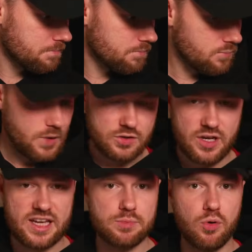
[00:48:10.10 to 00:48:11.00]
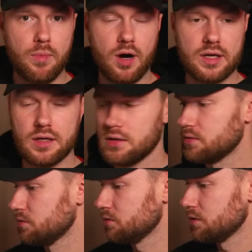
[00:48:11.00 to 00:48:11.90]
as an export market, you know.
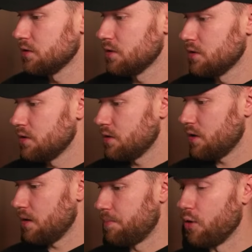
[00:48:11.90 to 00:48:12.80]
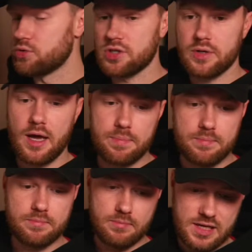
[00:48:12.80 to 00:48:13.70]
But also,
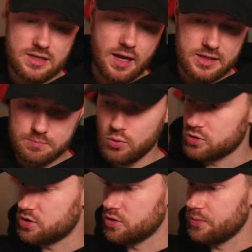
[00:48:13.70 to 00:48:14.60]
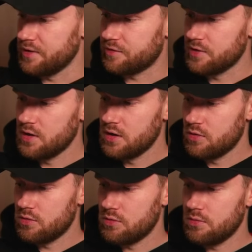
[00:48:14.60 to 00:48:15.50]
it's more to do with
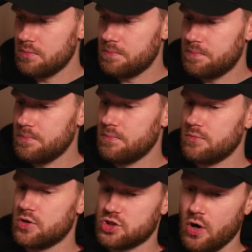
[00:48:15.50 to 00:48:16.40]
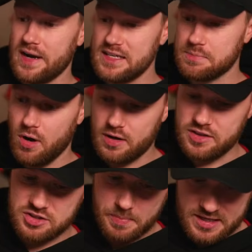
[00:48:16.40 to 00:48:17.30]
the Chinese market.
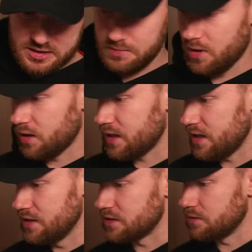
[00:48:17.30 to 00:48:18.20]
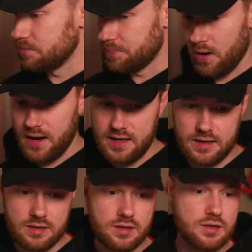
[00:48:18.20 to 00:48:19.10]
The domestic market isn't
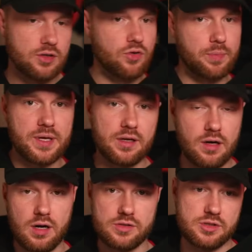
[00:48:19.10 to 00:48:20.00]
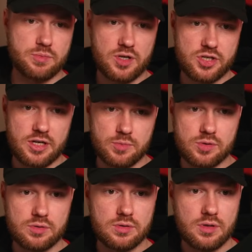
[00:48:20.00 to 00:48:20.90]
buying European cars as much
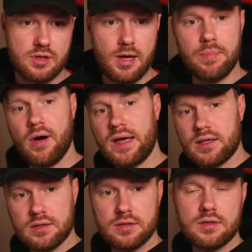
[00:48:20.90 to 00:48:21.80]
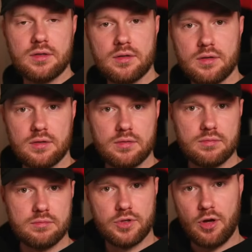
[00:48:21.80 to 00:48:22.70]
anymore. They're buying,
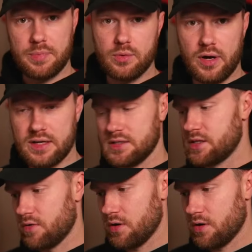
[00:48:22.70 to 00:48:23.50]
you know, BYDs, their